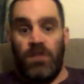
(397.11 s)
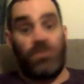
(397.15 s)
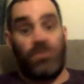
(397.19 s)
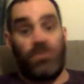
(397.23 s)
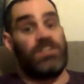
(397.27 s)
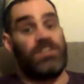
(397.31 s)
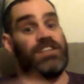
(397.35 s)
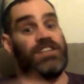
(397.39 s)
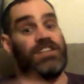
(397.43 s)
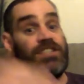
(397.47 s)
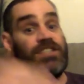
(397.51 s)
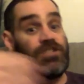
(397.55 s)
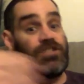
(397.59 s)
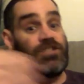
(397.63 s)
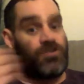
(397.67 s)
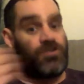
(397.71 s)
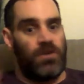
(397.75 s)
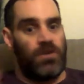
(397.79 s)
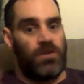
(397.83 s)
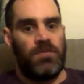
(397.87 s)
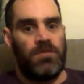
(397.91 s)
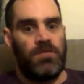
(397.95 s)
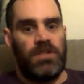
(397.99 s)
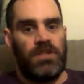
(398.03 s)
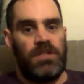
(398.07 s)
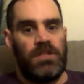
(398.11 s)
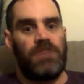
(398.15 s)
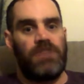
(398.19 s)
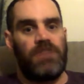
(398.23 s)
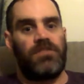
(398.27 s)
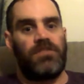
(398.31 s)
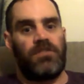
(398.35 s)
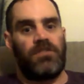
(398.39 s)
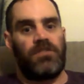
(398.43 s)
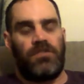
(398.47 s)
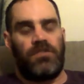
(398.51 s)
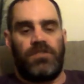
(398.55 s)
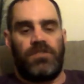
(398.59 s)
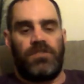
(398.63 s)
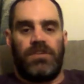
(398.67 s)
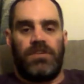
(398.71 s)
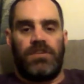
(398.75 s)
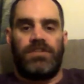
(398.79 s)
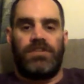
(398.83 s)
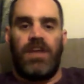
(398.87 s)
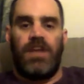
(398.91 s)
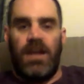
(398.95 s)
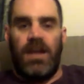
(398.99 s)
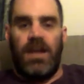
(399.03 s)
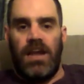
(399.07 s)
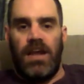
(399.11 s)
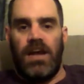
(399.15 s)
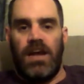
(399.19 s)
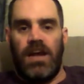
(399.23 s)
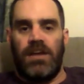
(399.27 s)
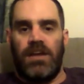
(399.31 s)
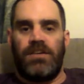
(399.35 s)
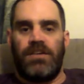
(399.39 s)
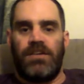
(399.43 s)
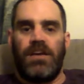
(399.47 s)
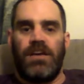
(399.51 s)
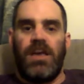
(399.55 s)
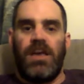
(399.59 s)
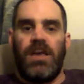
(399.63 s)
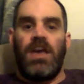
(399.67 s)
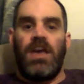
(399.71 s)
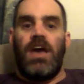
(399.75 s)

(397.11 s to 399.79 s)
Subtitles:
which is extremely difficult in this day and age.